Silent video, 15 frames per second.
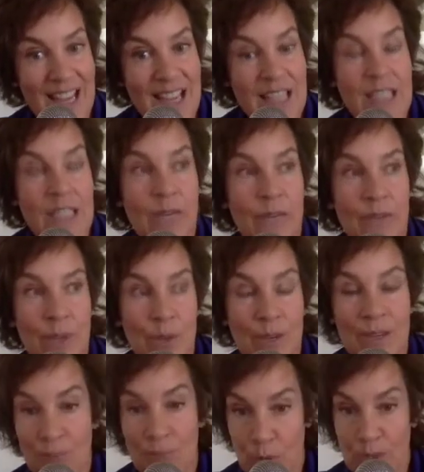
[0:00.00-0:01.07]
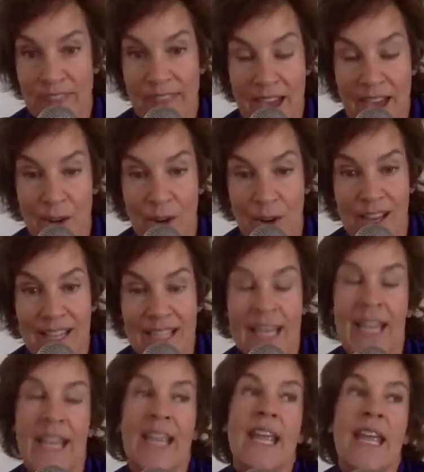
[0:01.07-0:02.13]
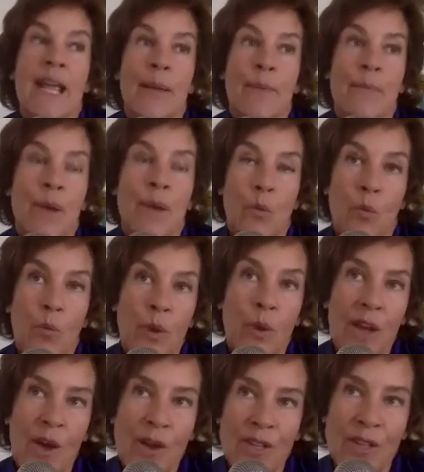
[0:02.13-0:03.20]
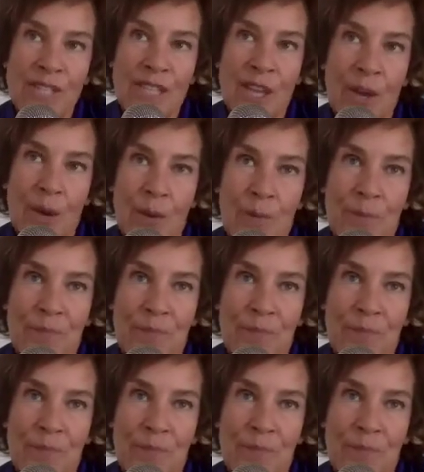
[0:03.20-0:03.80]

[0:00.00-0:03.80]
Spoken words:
So if you can put that on, but we also,